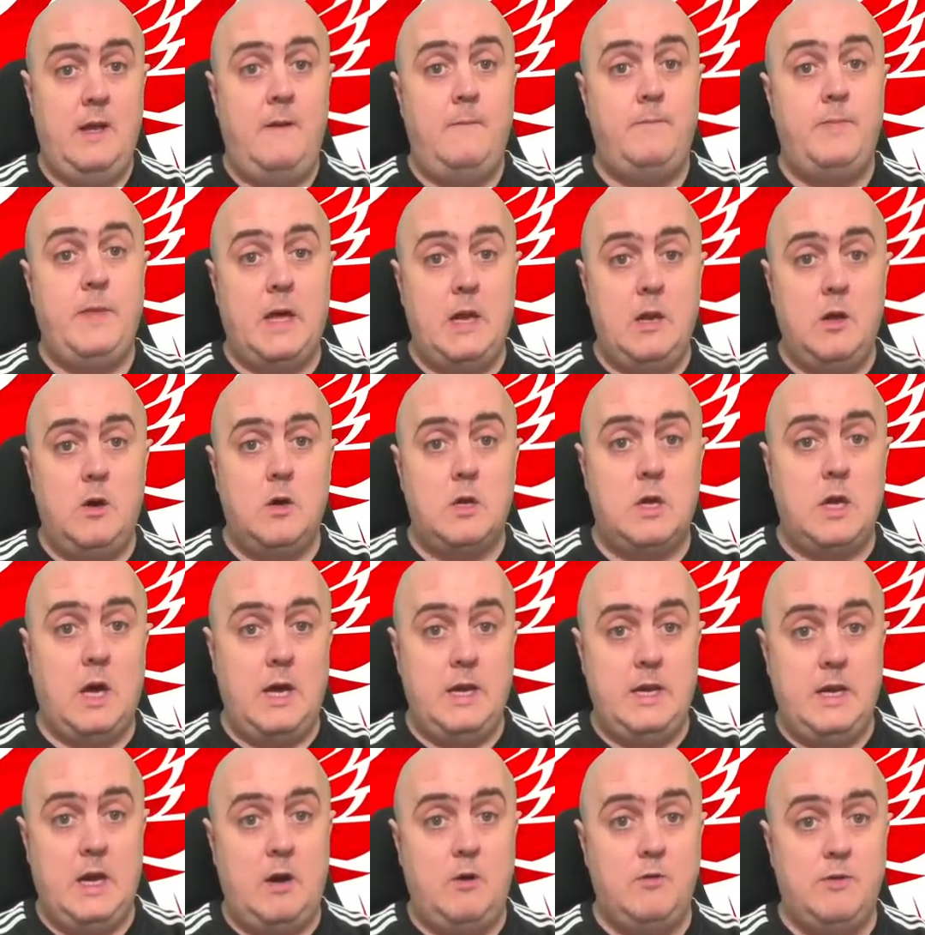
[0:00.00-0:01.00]
Now, look, I
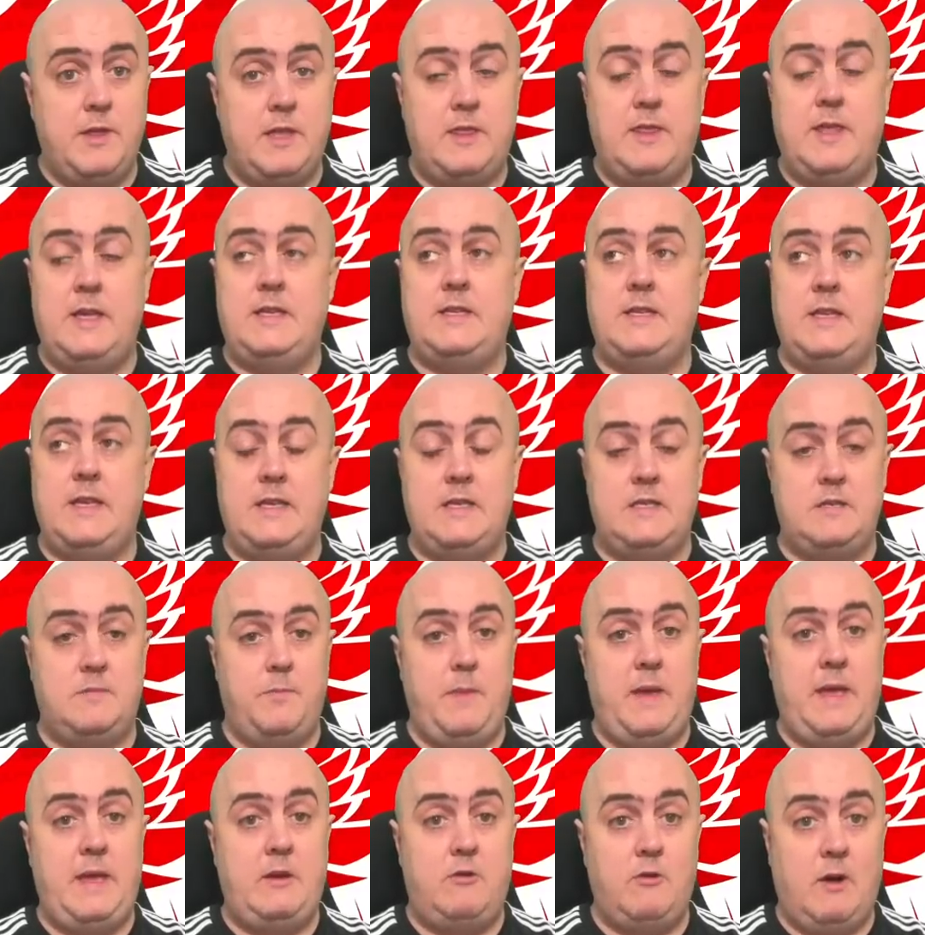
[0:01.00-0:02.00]
know that this is
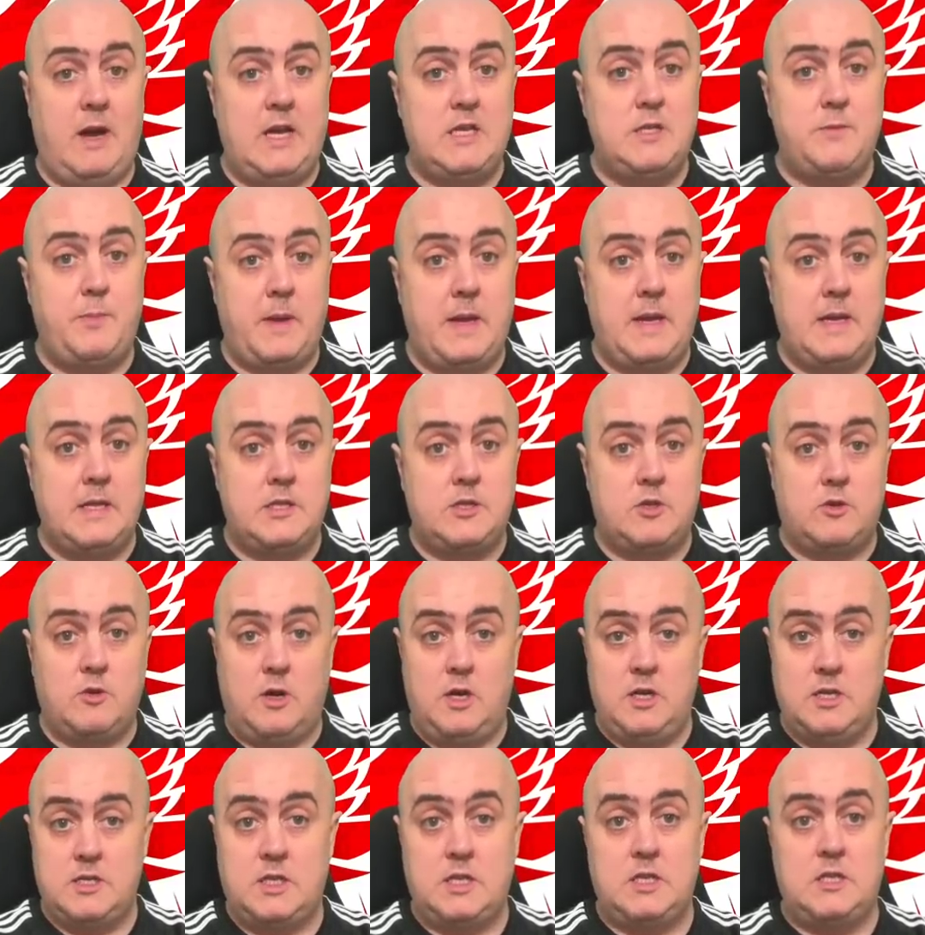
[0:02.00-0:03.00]
me grasping at
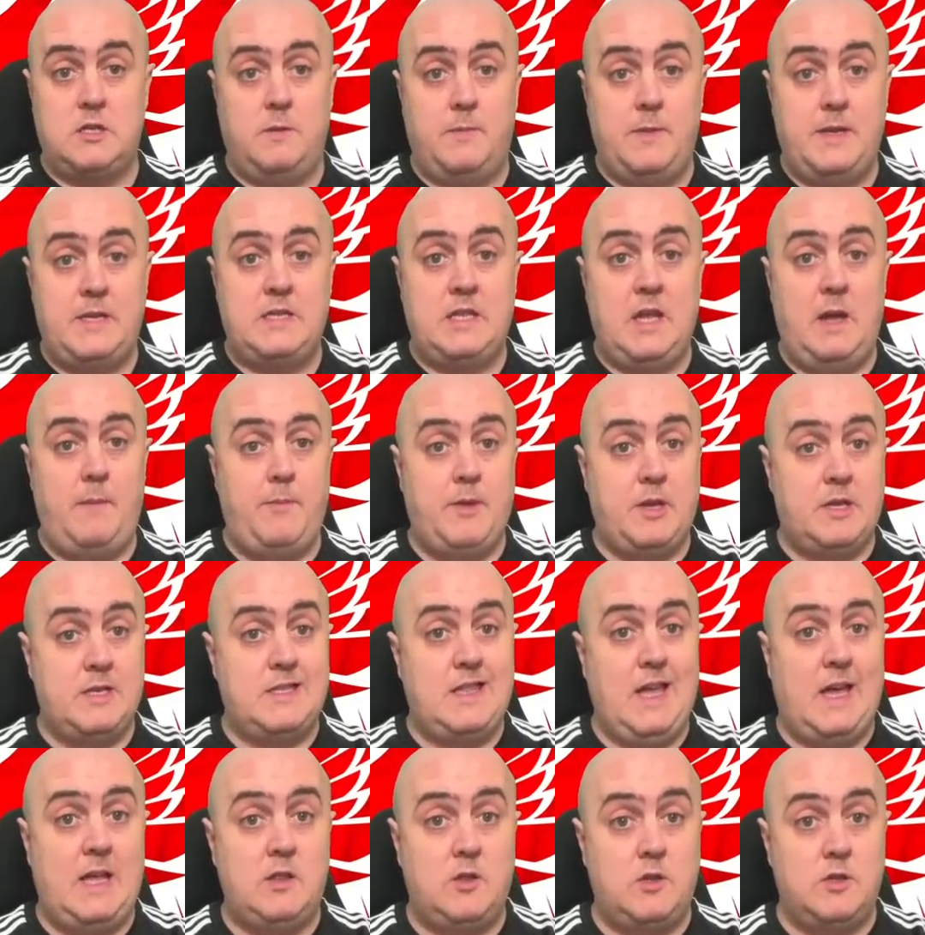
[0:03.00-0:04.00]
straws to some extent because
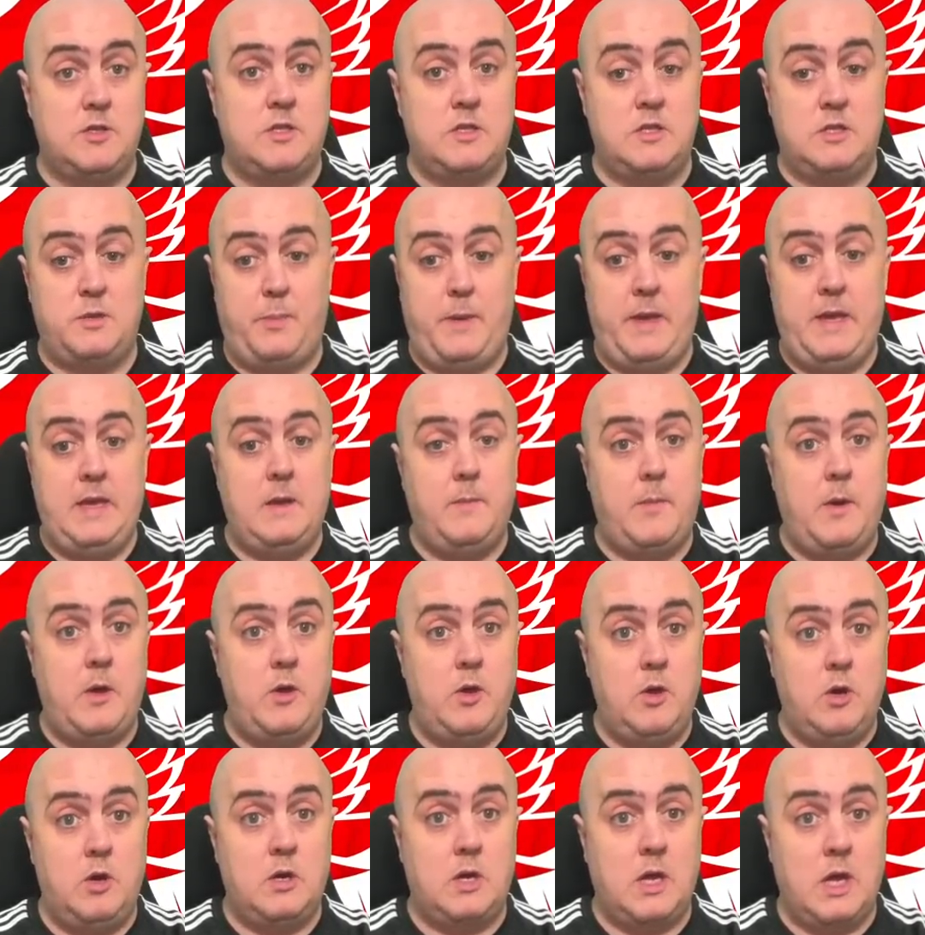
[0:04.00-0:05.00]
that doesn't speak about
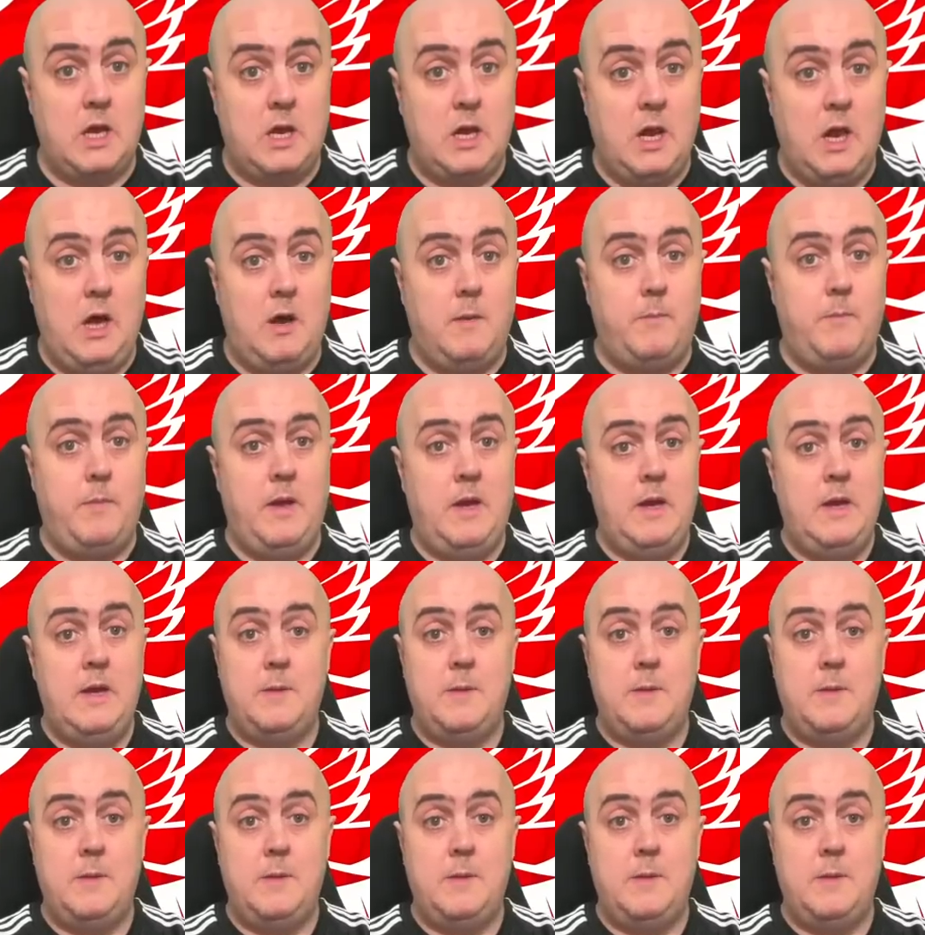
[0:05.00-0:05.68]
Jurgen Klopp.